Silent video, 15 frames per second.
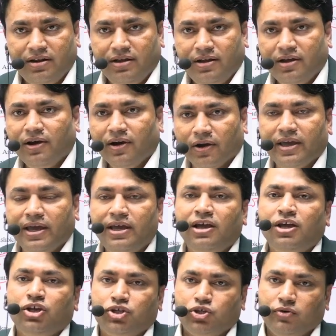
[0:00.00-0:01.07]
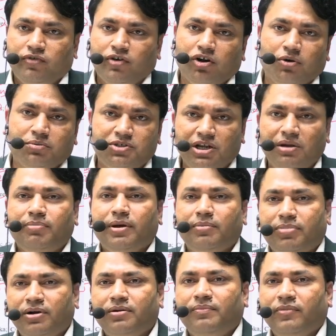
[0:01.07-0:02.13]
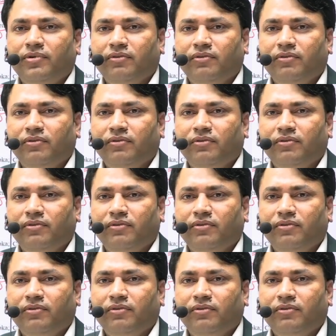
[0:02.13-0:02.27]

Okay, so for optional paper, we